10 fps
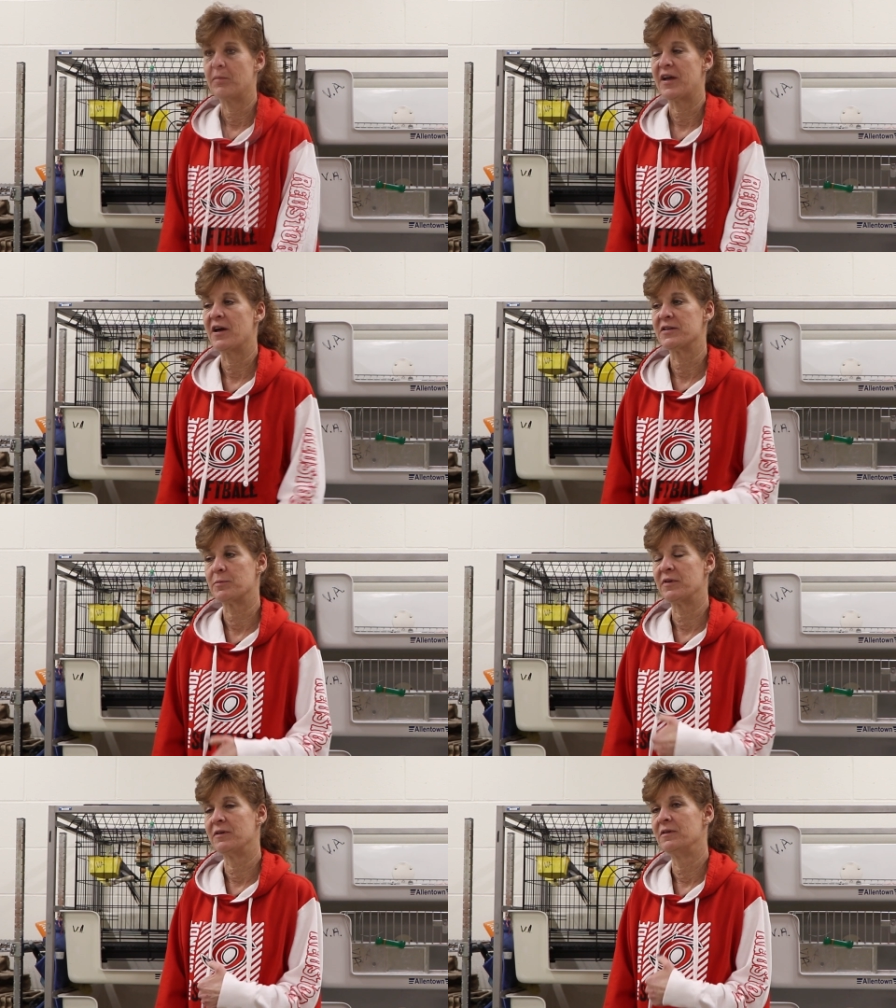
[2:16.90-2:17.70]
My
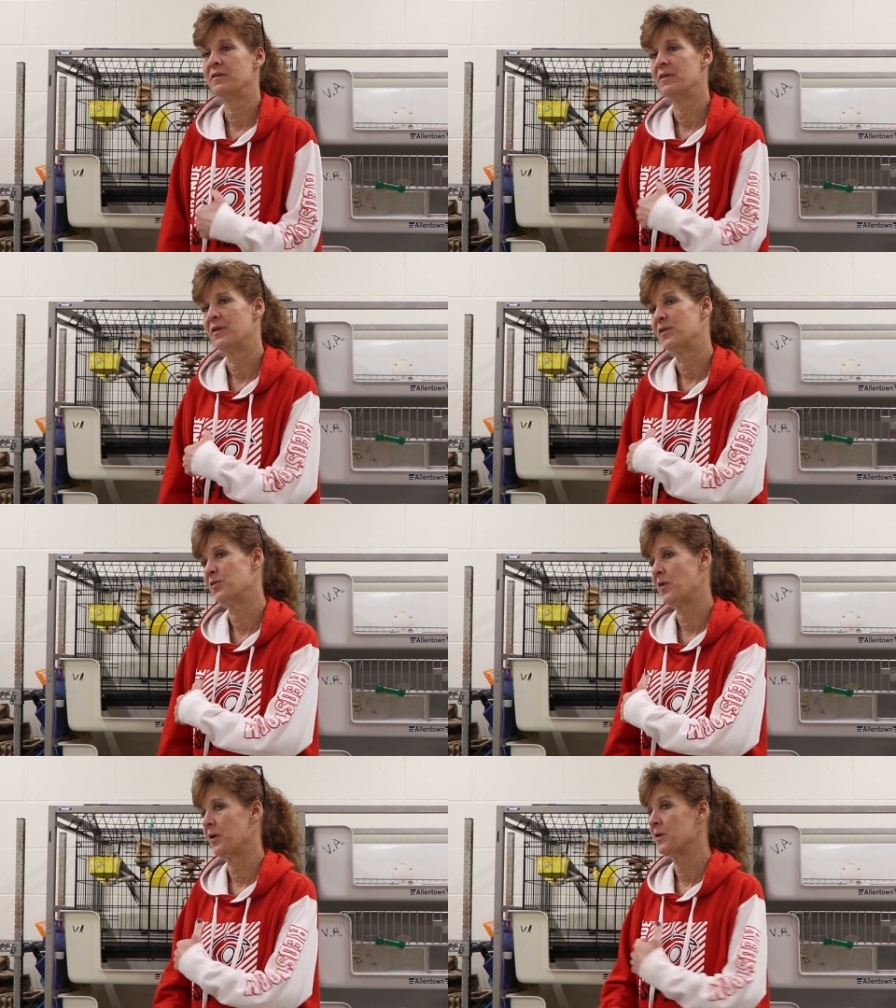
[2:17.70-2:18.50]
husband
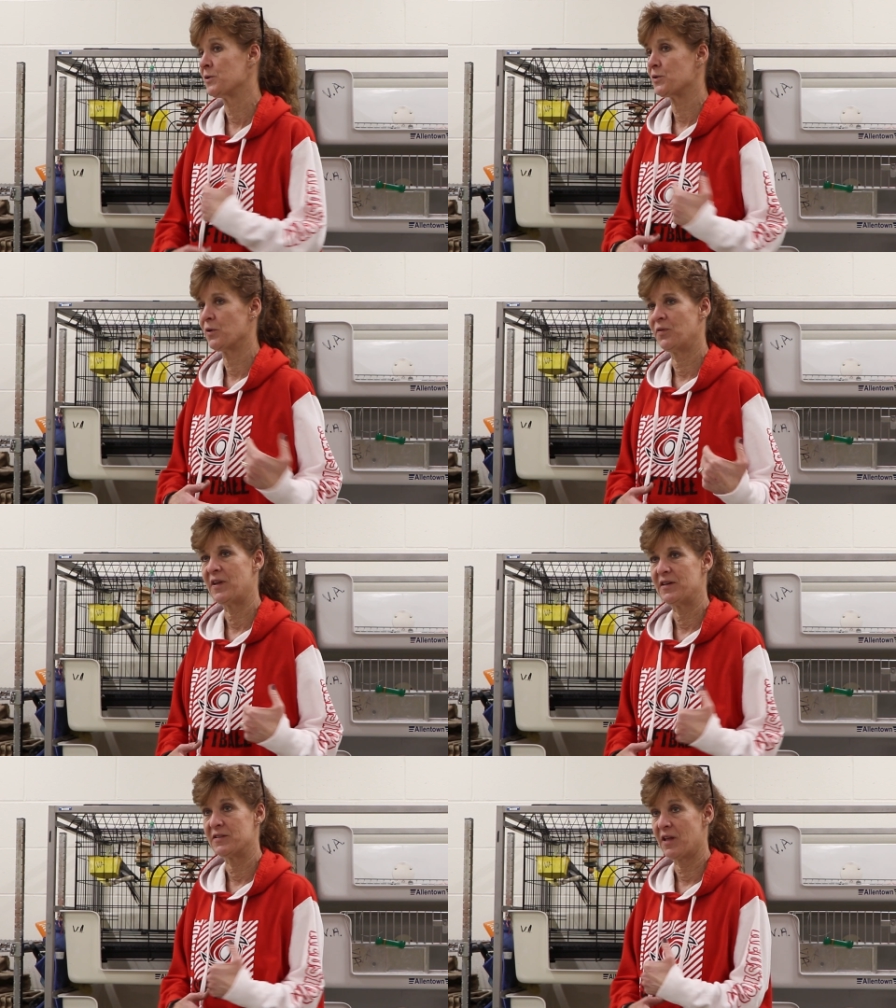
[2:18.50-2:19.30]
is very
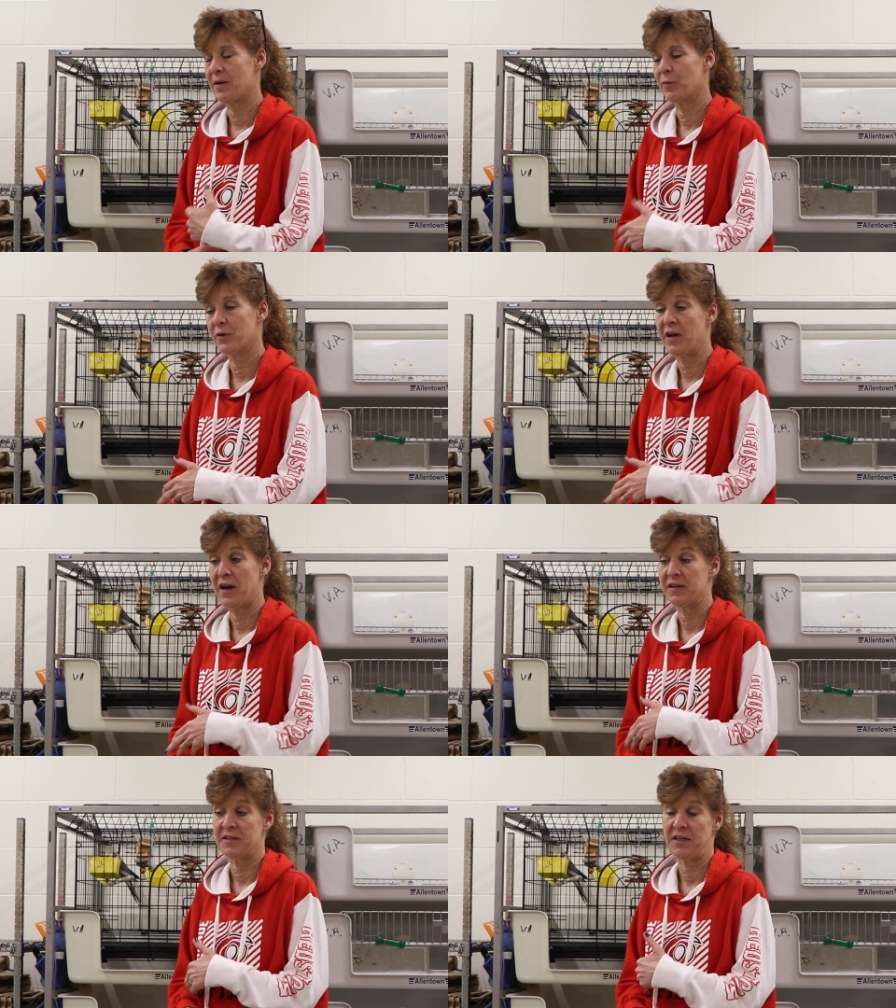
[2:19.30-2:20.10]
concerned that he's labeled,
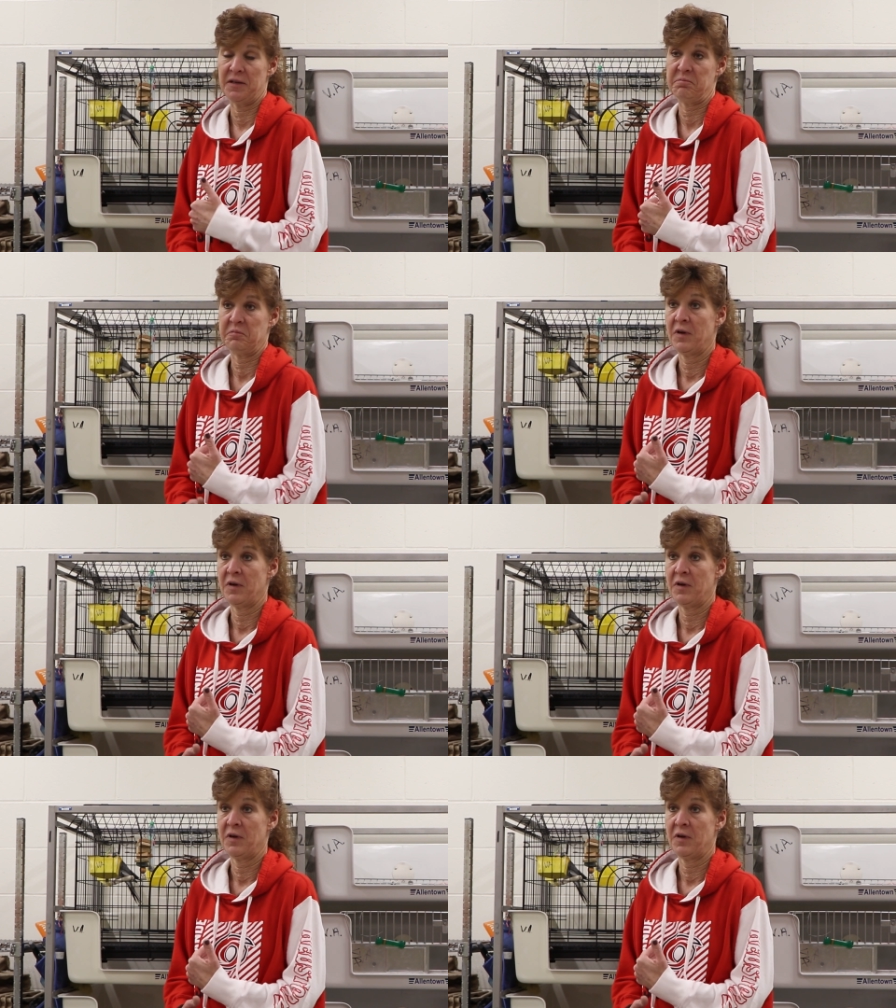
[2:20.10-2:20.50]
and I said,